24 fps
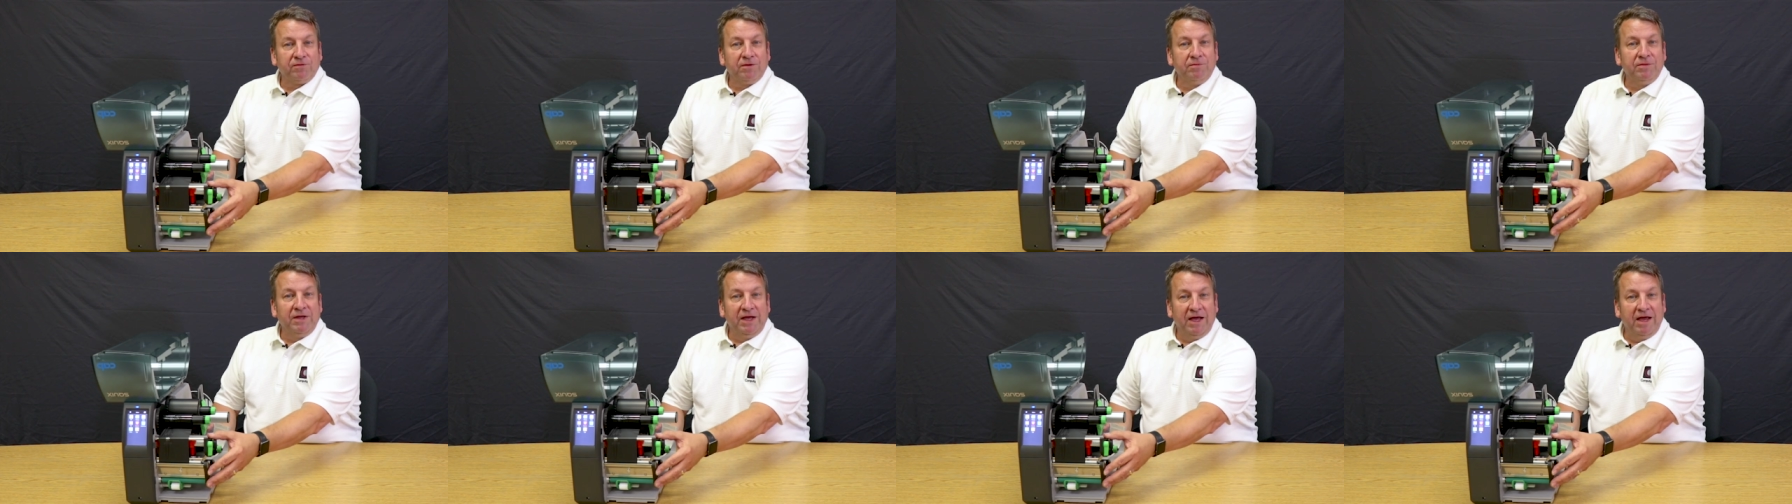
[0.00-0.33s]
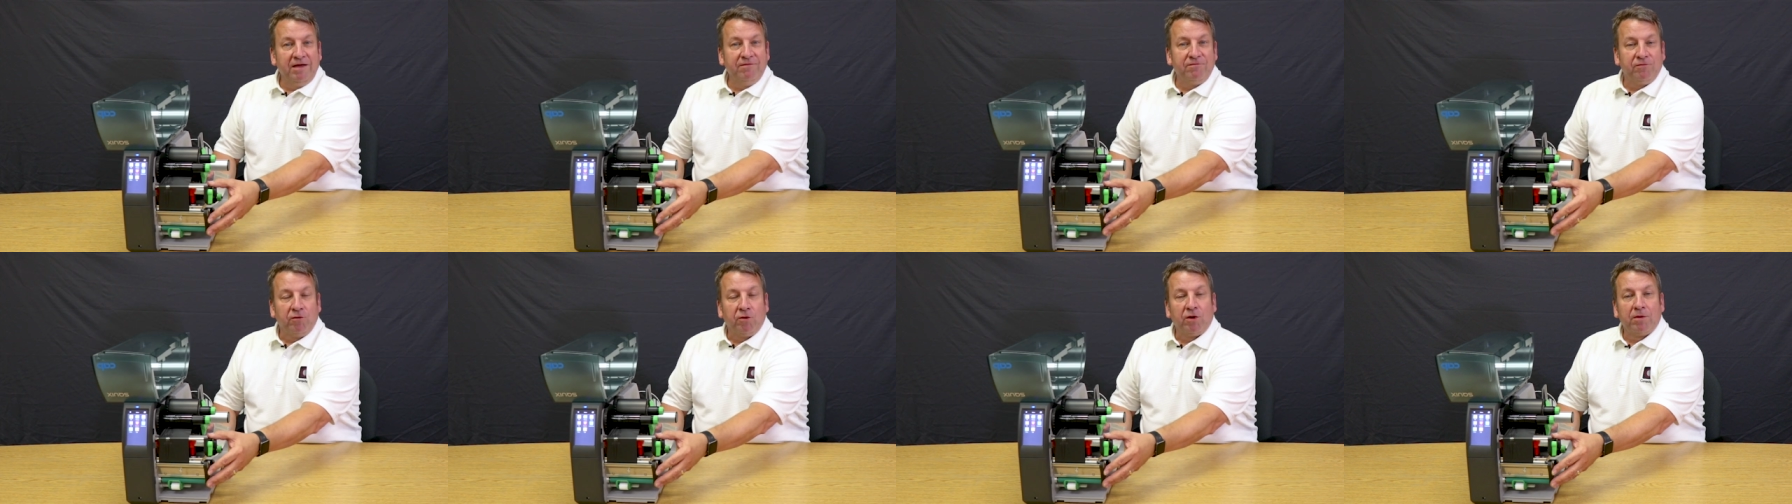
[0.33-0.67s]
from the
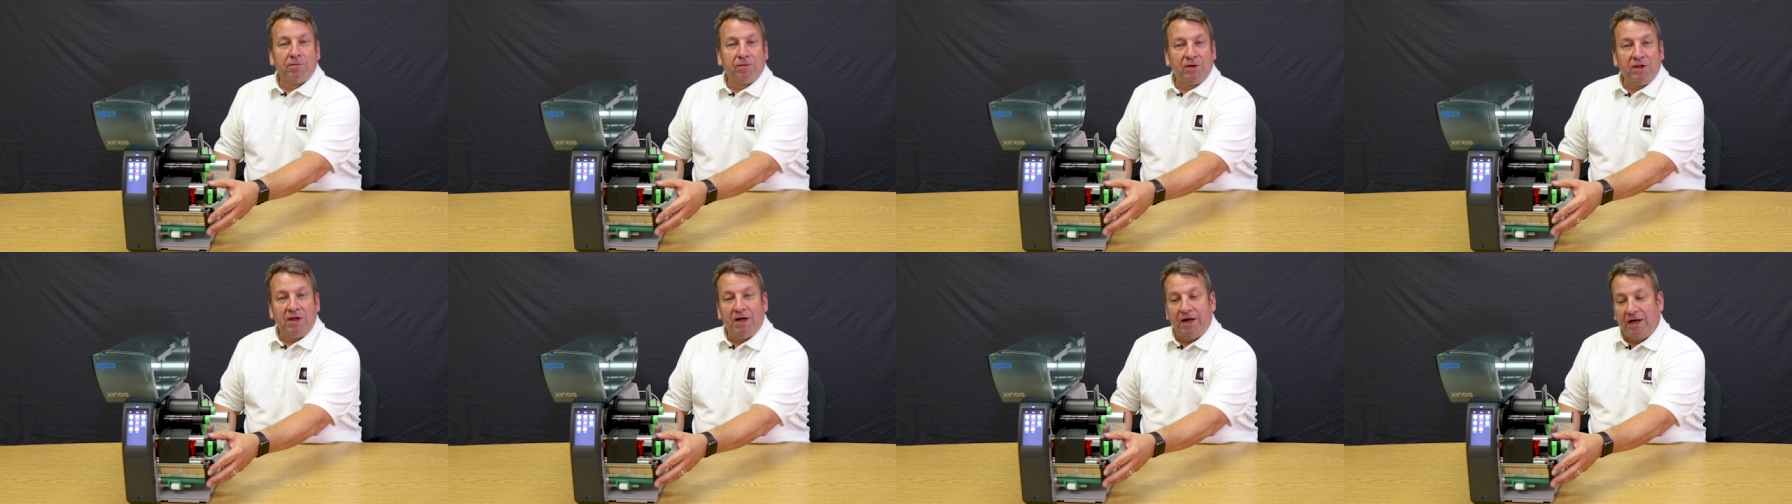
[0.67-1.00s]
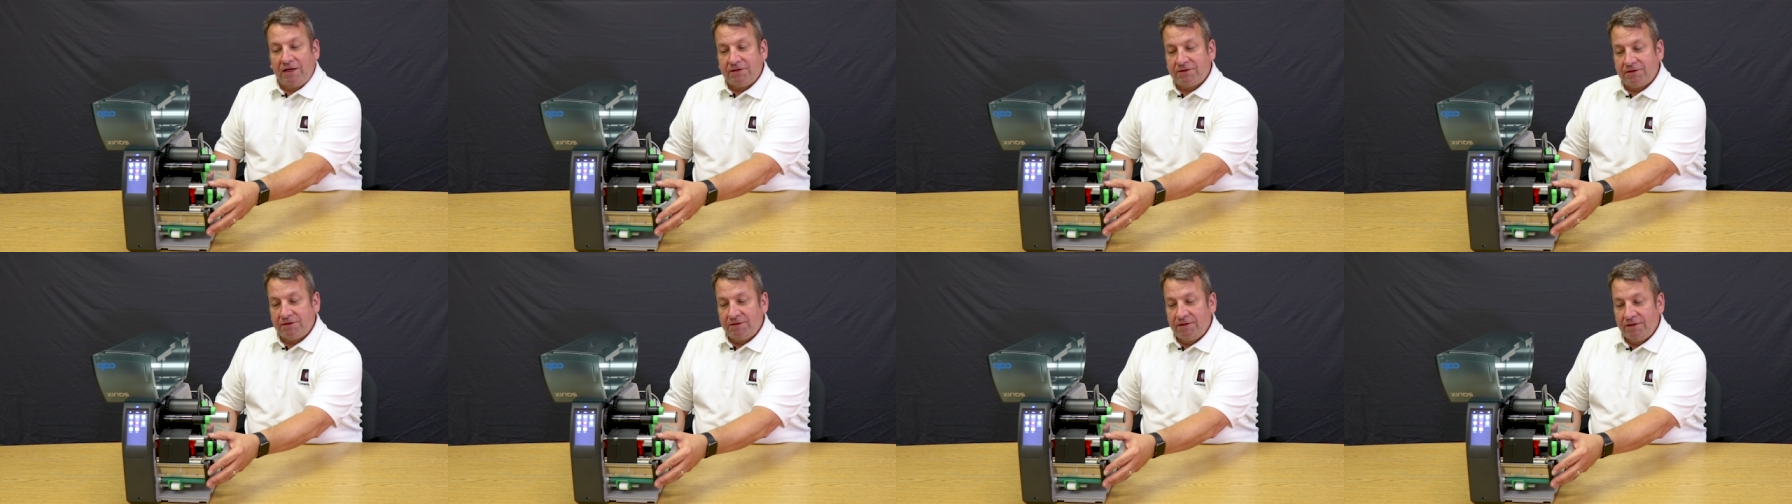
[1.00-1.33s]
A4
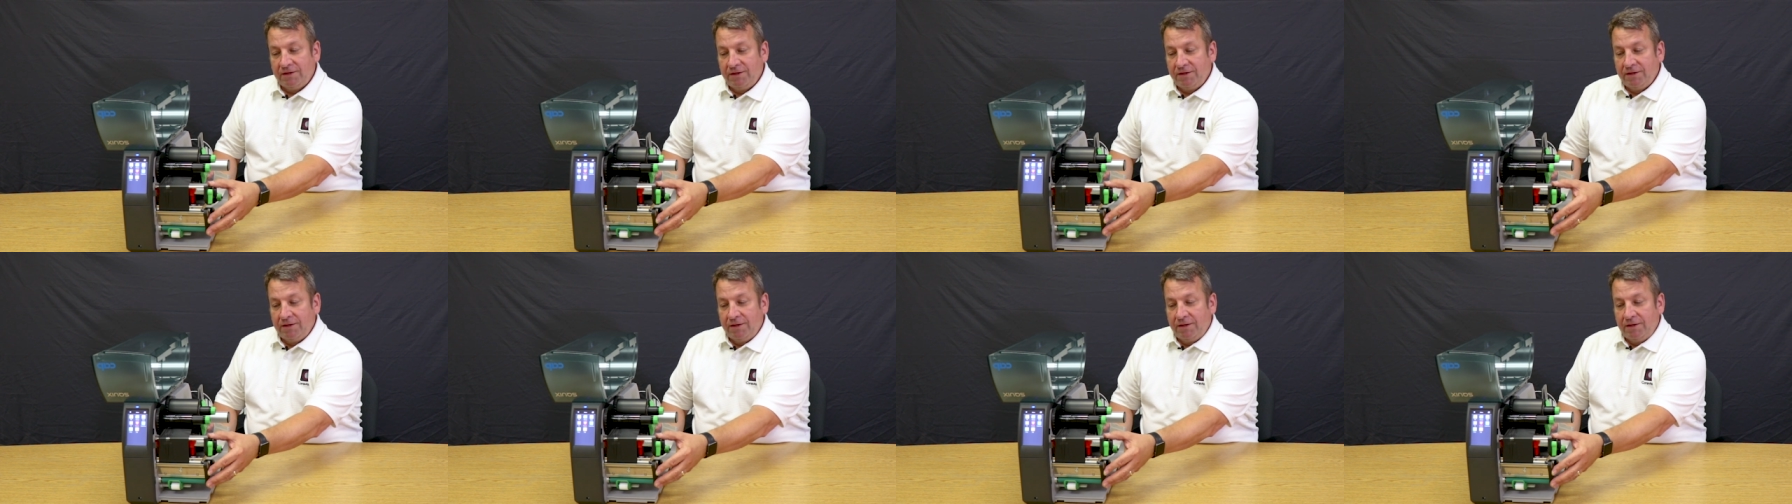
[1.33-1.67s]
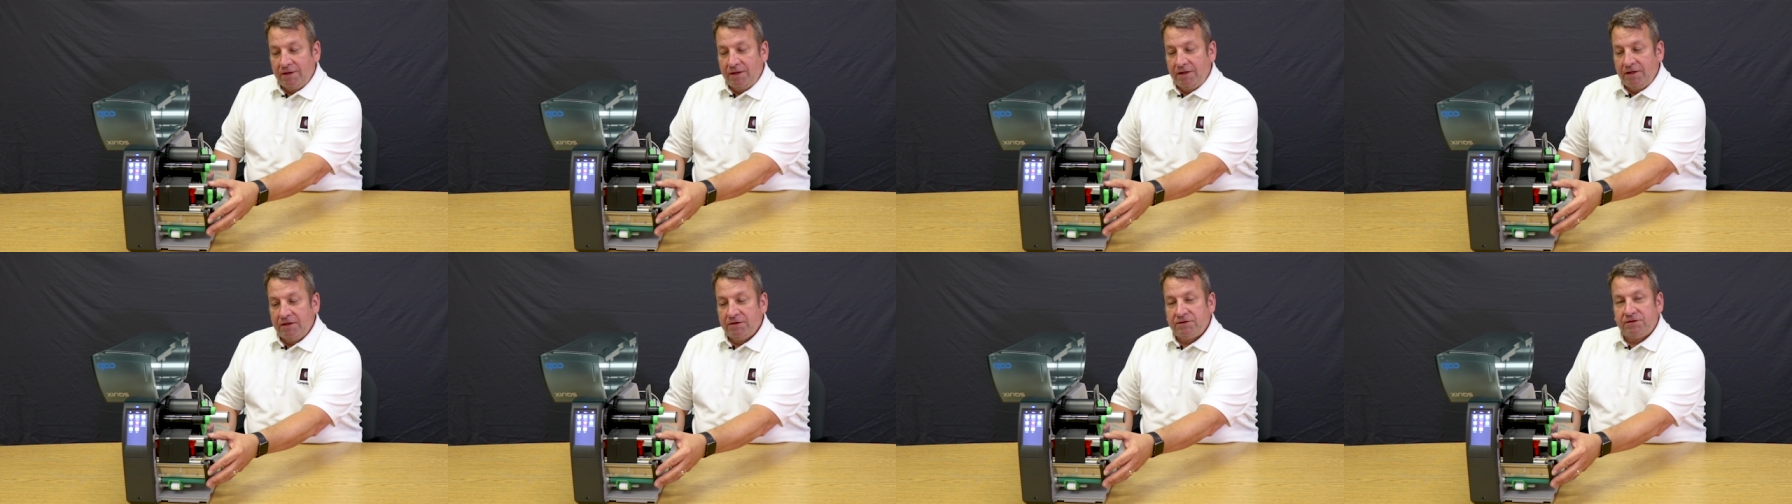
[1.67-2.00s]
Plus.
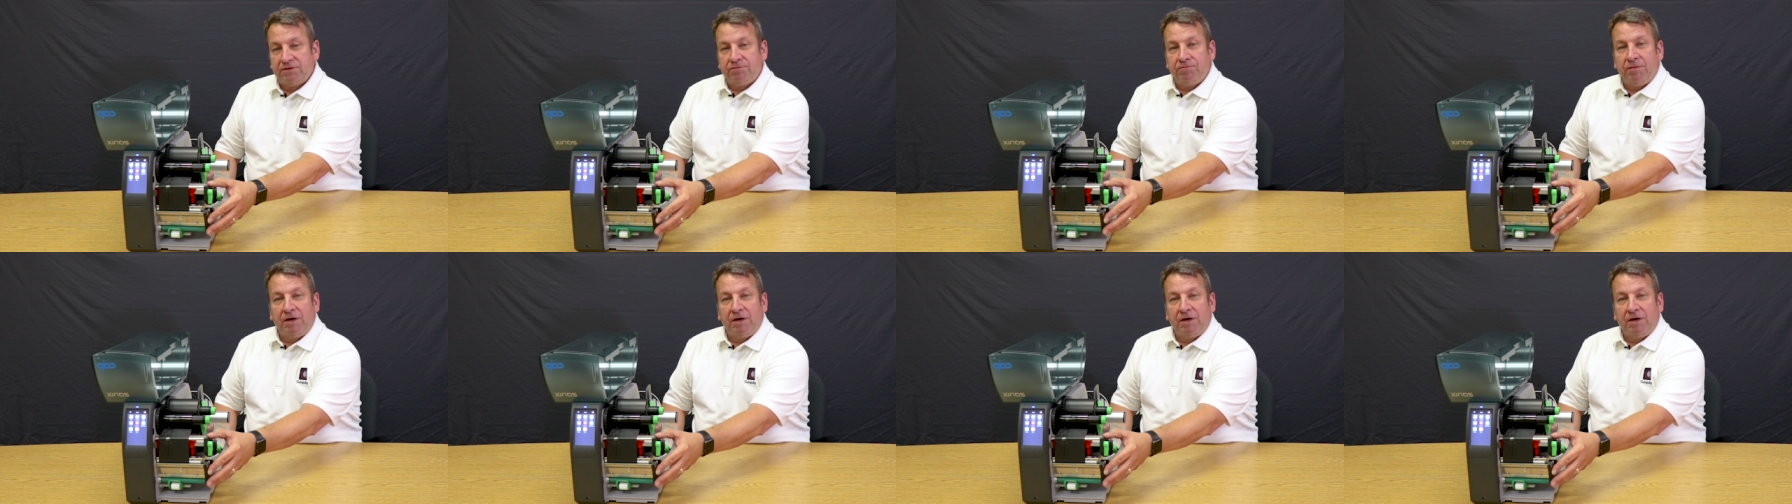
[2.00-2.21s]
It's